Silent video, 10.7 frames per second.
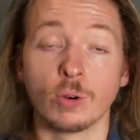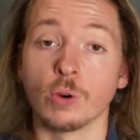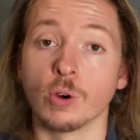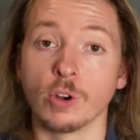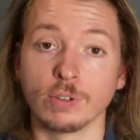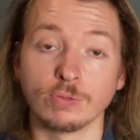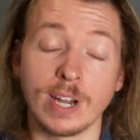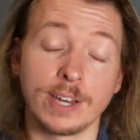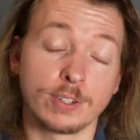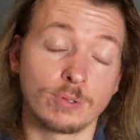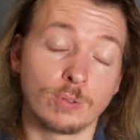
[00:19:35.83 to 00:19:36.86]
or
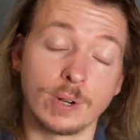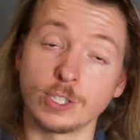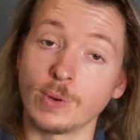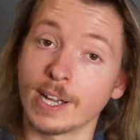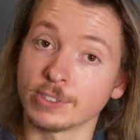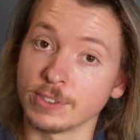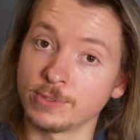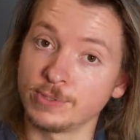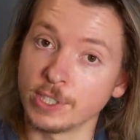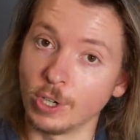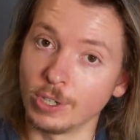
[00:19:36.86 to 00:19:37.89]
rather, what you actually
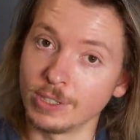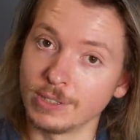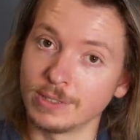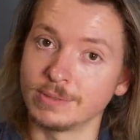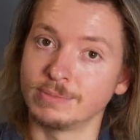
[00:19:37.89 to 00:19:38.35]
feel.